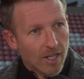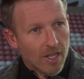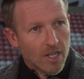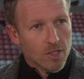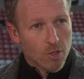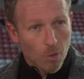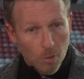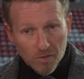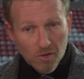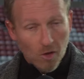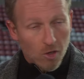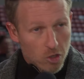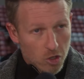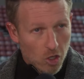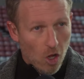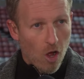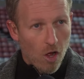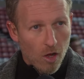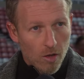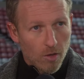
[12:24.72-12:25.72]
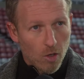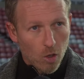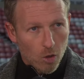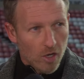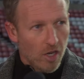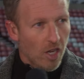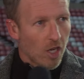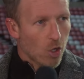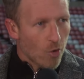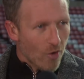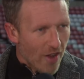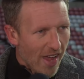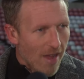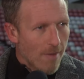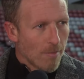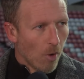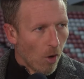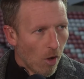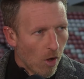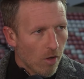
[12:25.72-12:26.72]
So we've got to start looking at creating
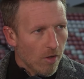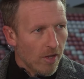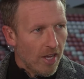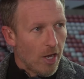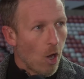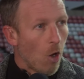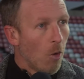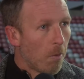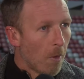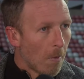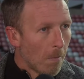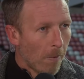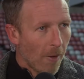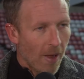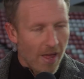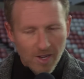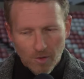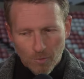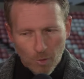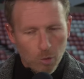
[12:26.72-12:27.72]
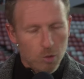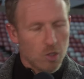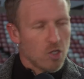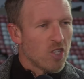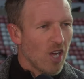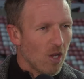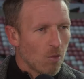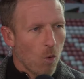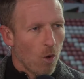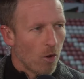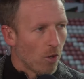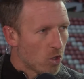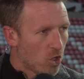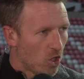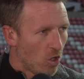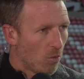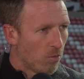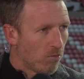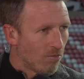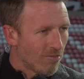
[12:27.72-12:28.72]
more in open play. Rusyn's had one or
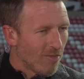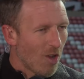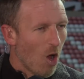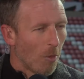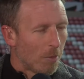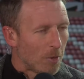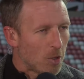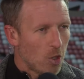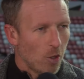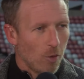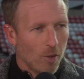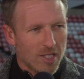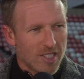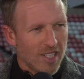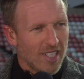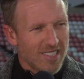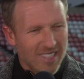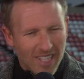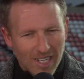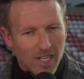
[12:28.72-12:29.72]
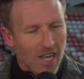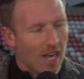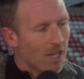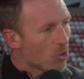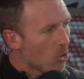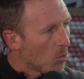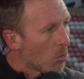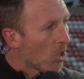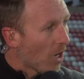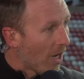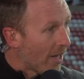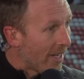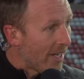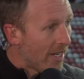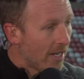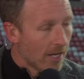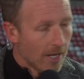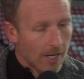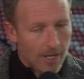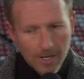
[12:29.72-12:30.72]
two opportunities, didn't catch them clean.
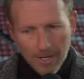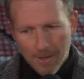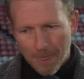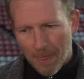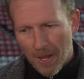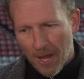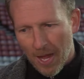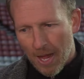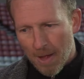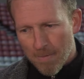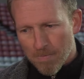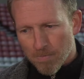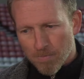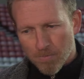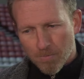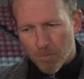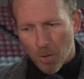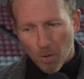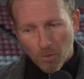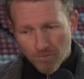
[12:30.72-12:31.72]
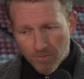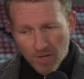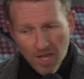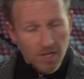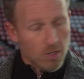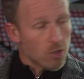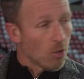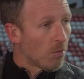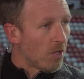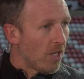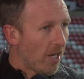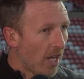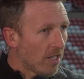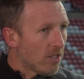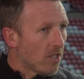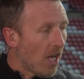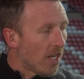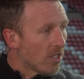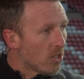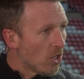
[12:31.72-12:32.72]
Um, but yeah, something I'd,
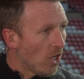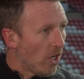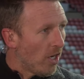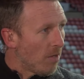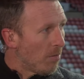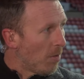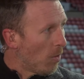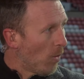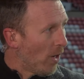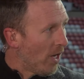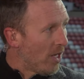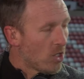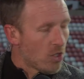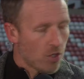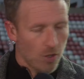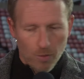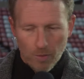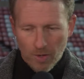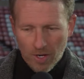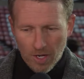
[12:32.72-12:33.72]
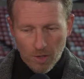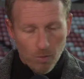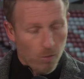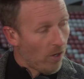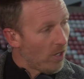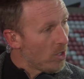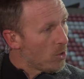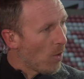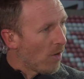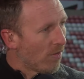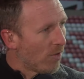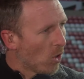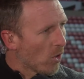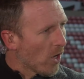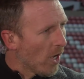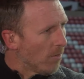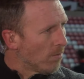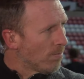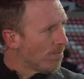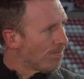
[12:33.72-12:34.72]
I'd, certainly be willing to uh, willing to have a look at.